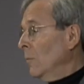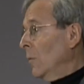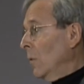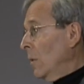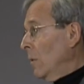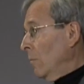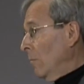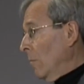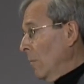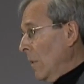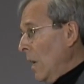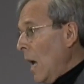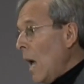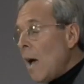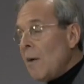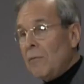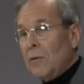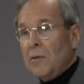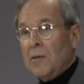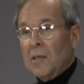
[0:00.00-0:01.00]
They're
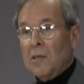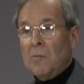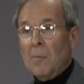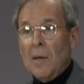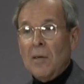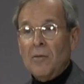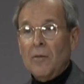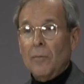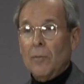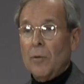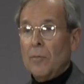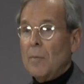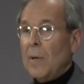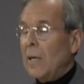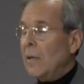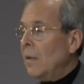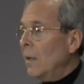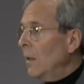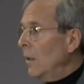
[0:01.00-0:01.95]
half as expensive with better